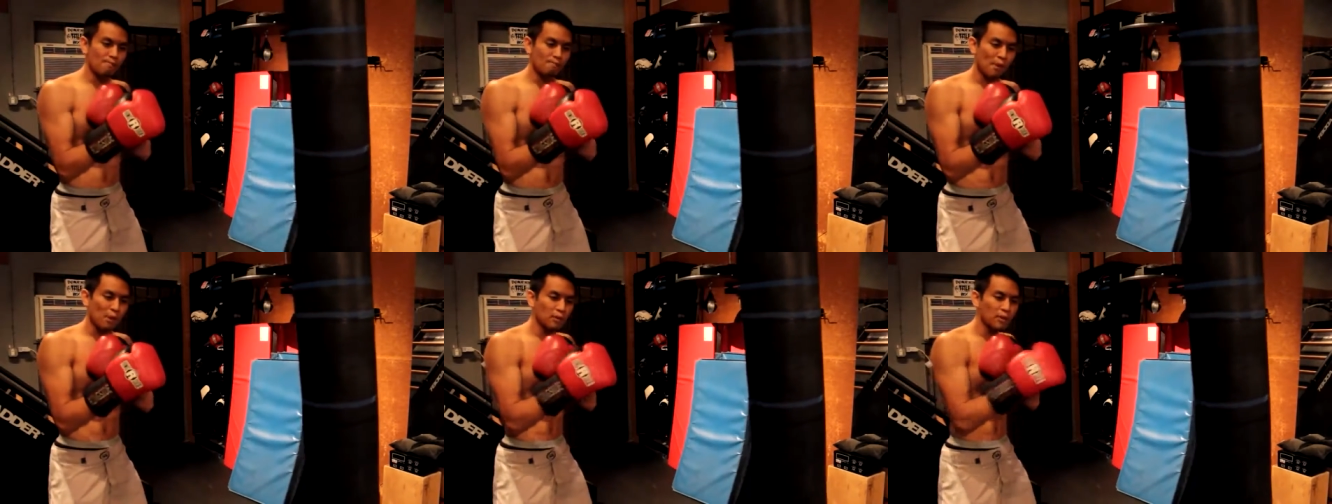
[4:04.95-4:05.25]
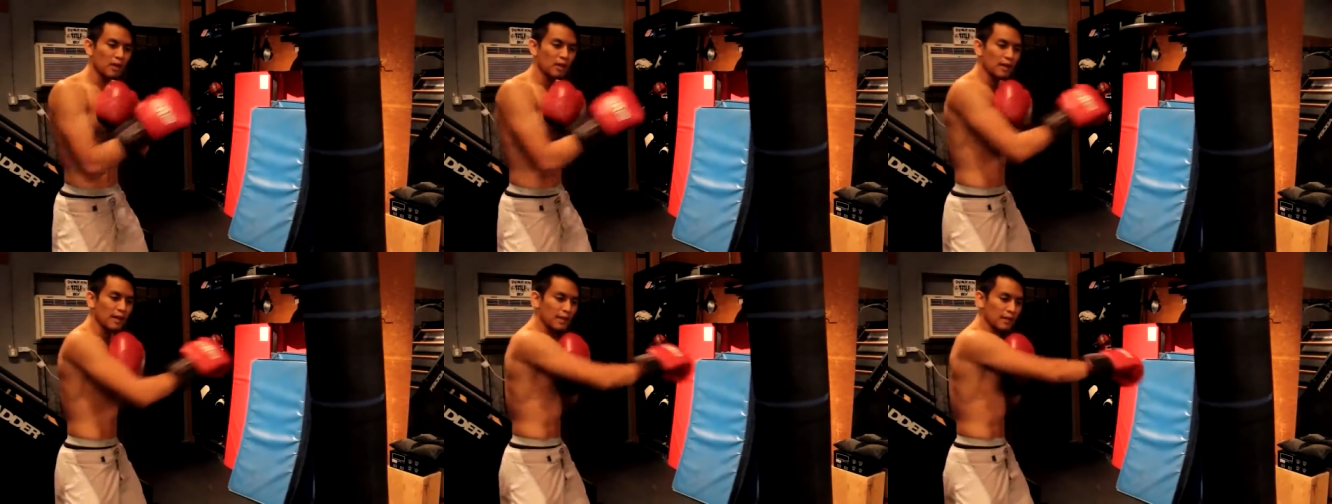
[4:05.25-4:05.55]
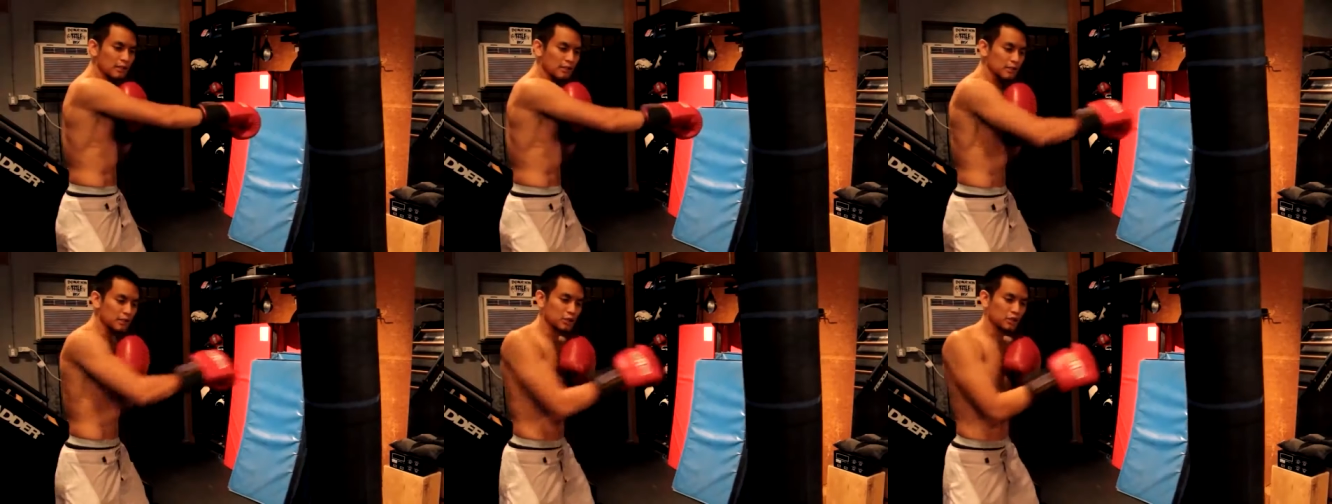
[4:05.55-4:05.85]
both
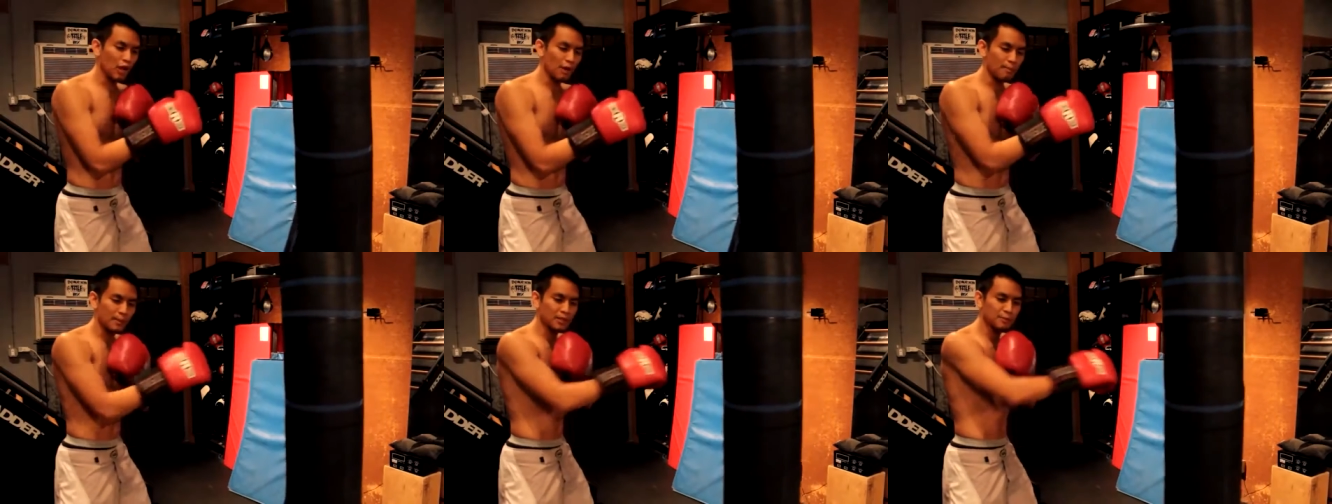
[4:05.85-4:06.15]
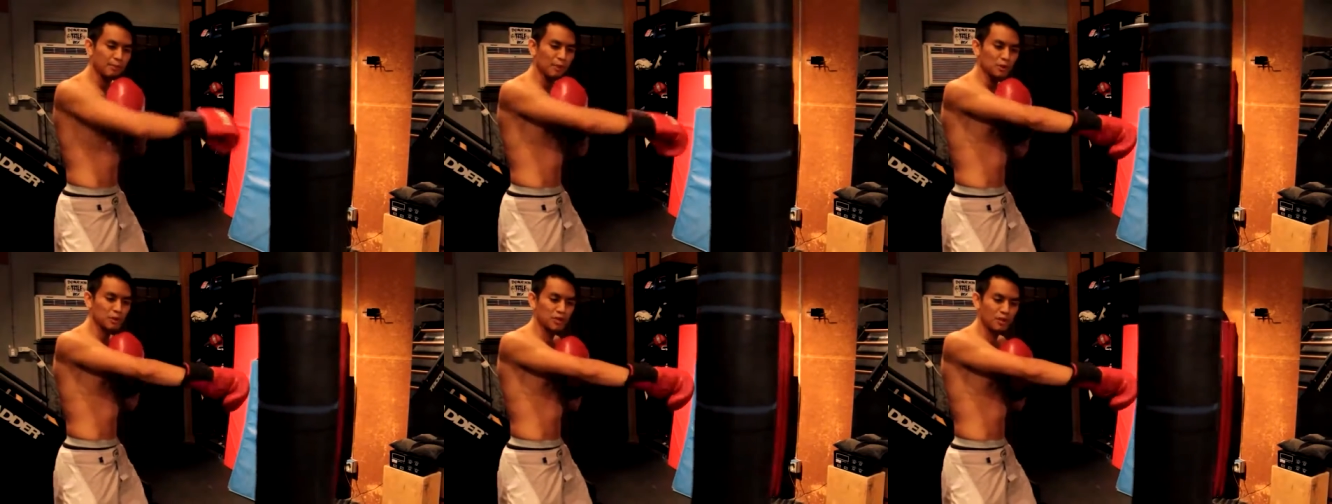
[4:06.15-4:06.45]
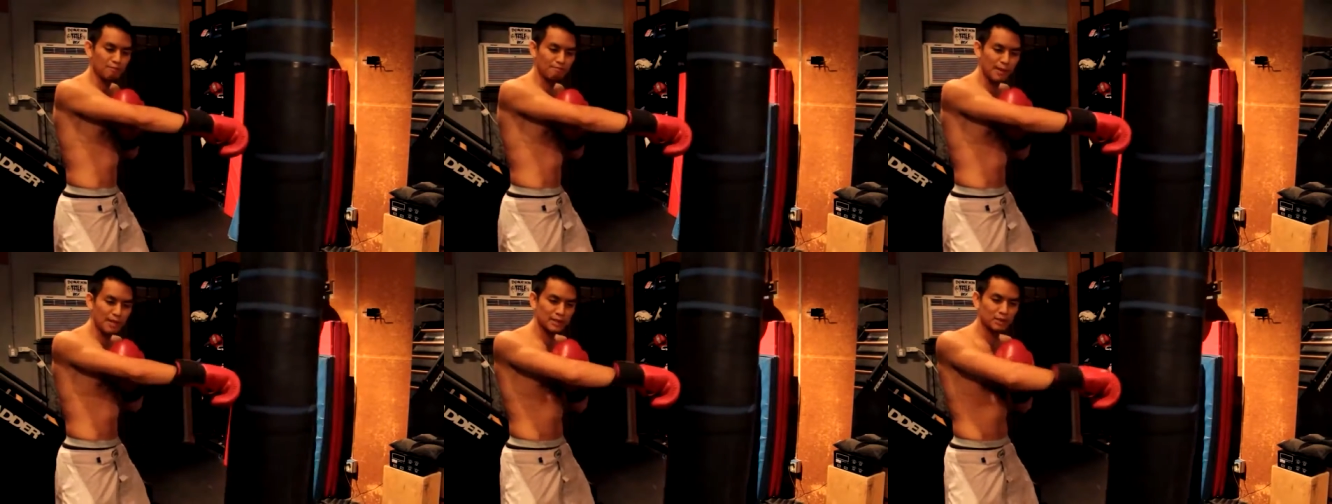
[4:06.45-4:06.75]
the sharp
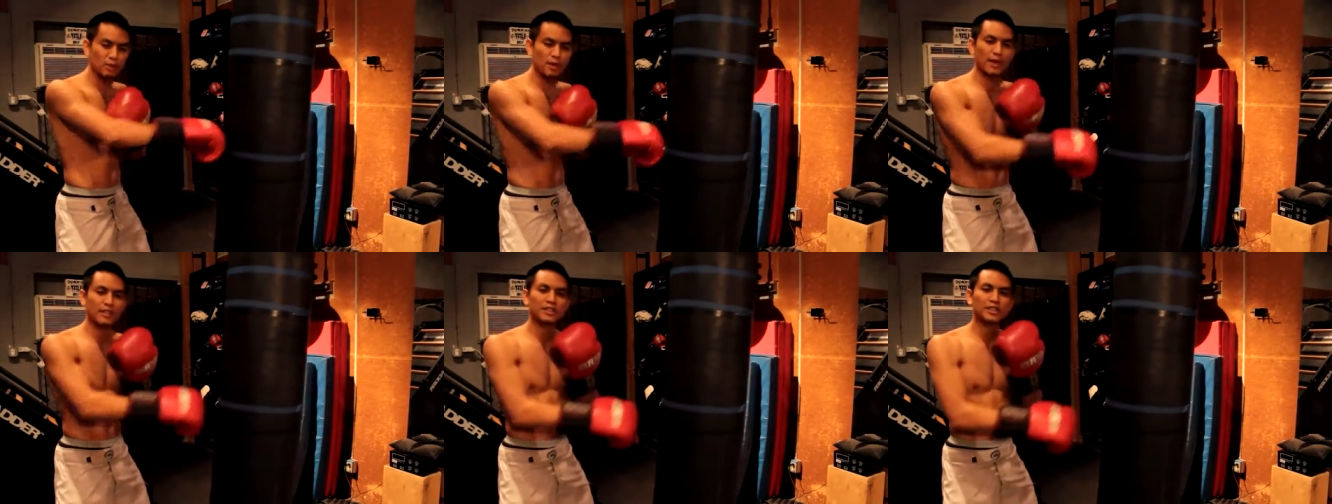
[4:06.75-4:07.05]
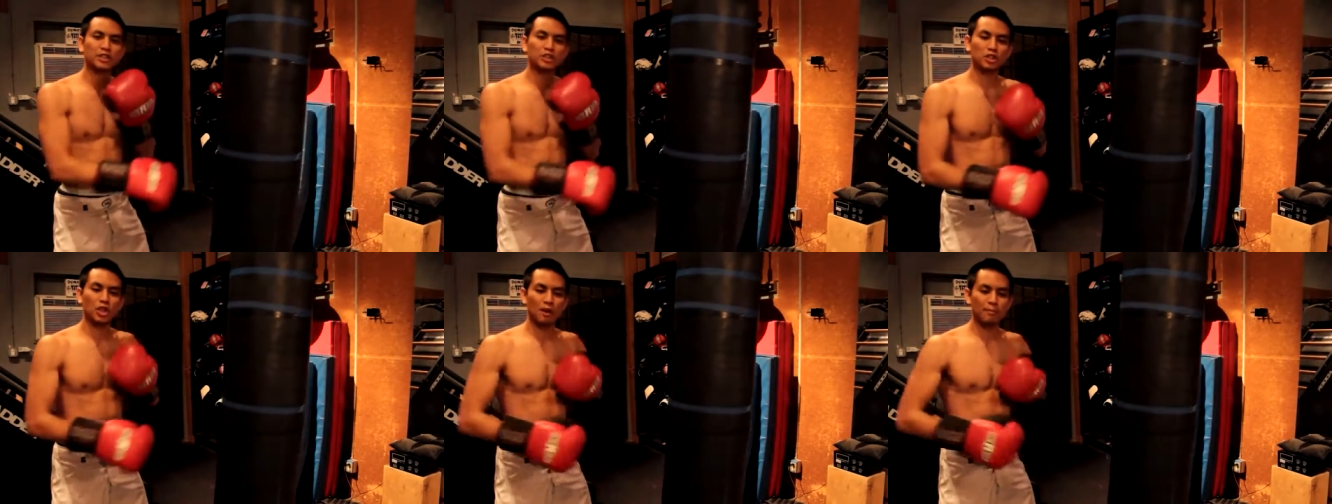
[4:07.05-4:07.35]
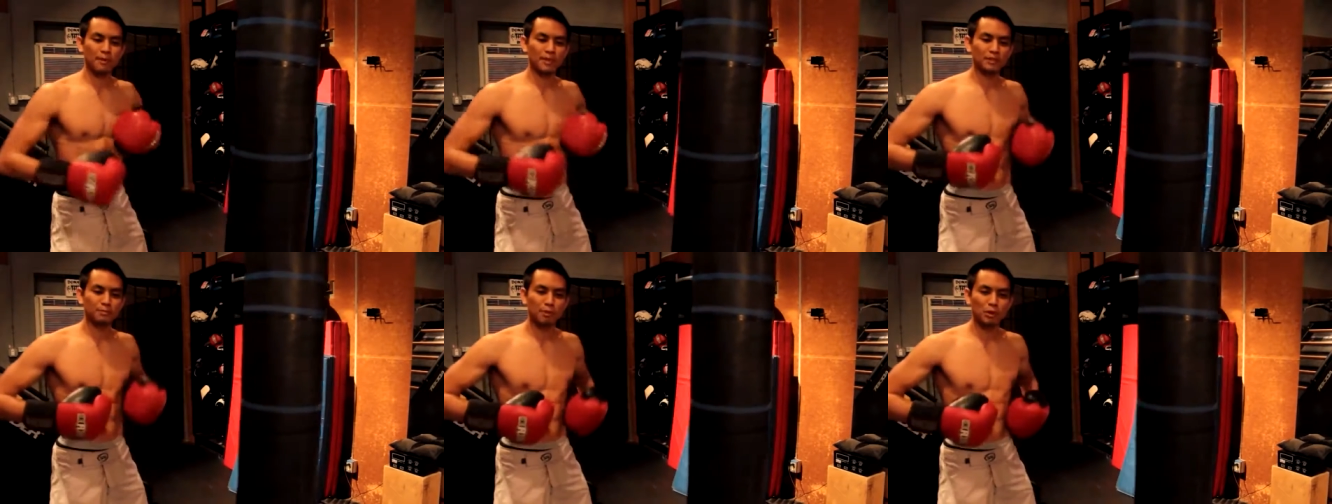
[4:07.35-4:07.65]
explosion of muscle and
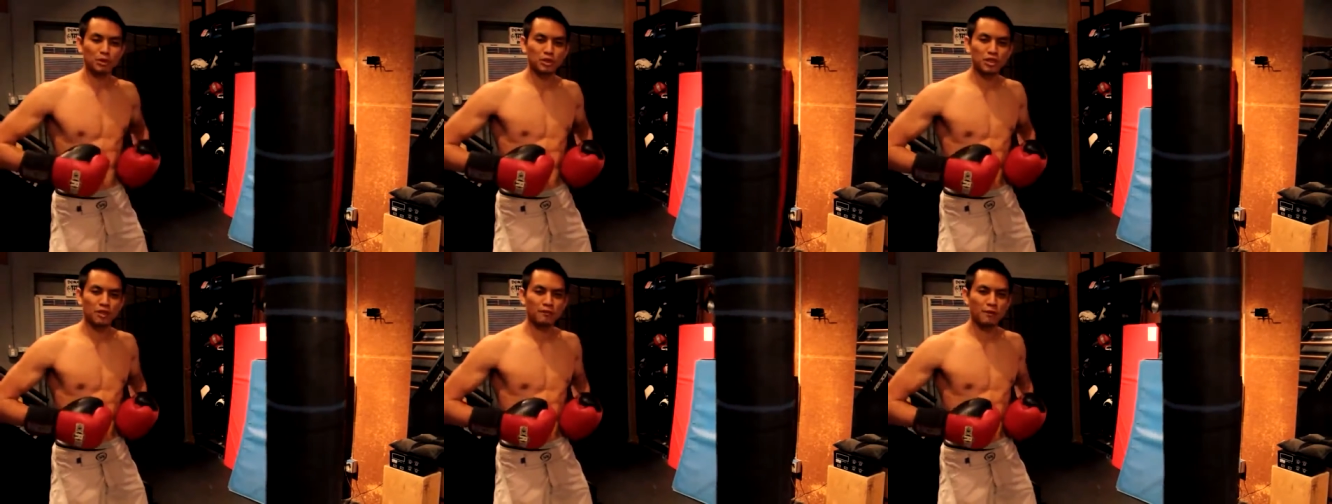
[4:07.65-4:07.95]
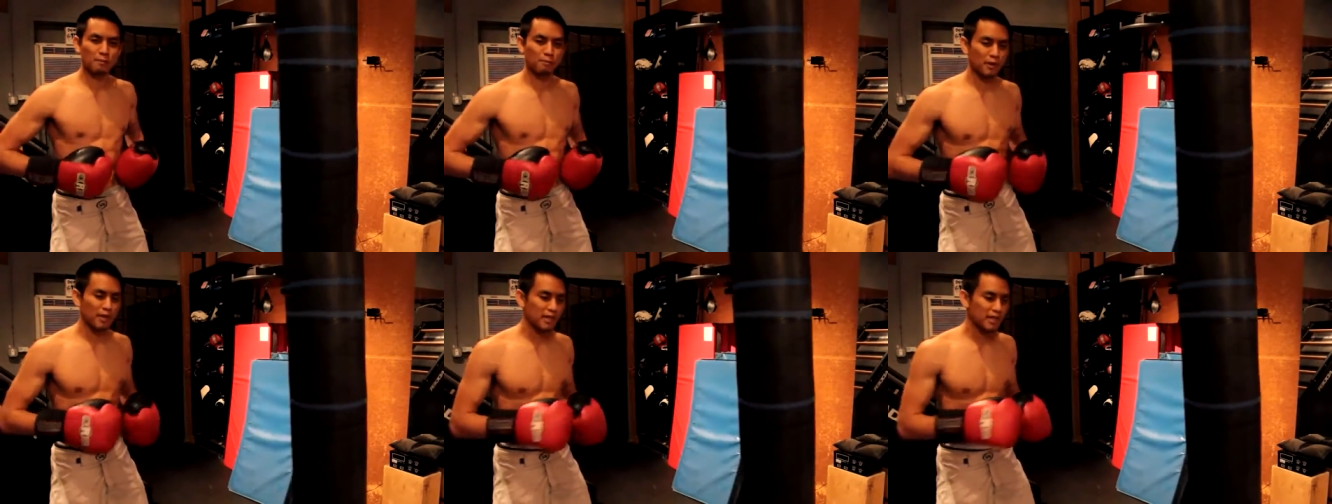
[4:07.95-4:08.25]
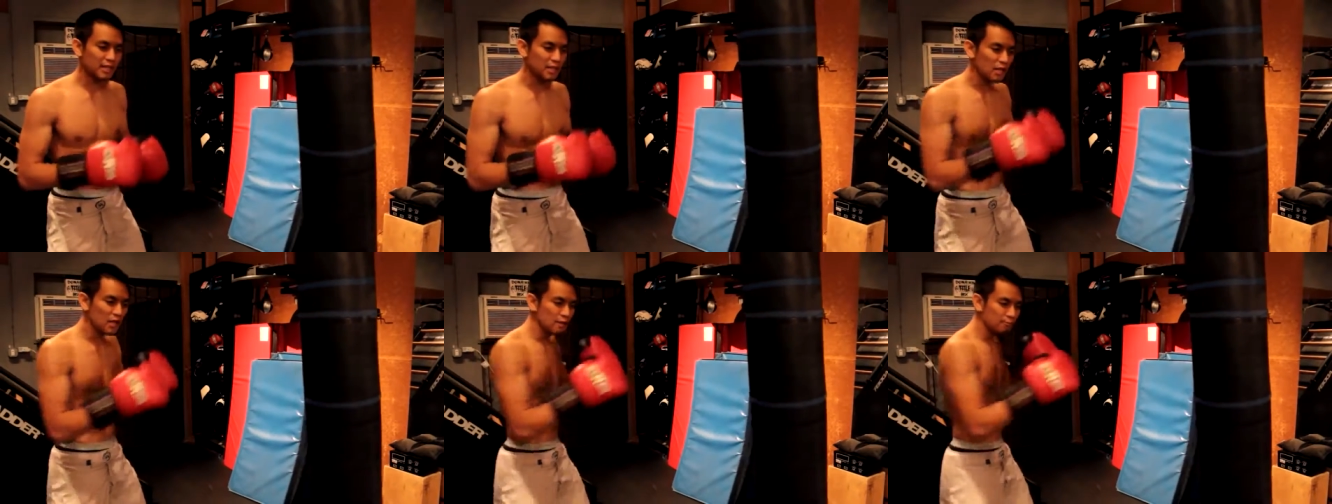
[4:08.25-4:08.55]
sharp explosion of your
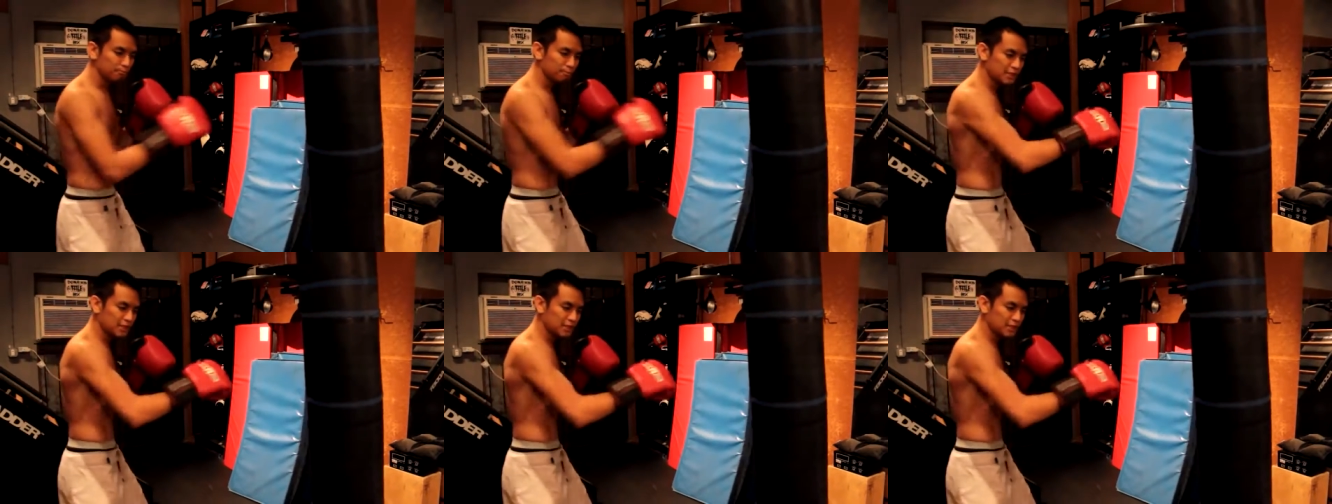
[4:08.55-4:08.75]
breathing,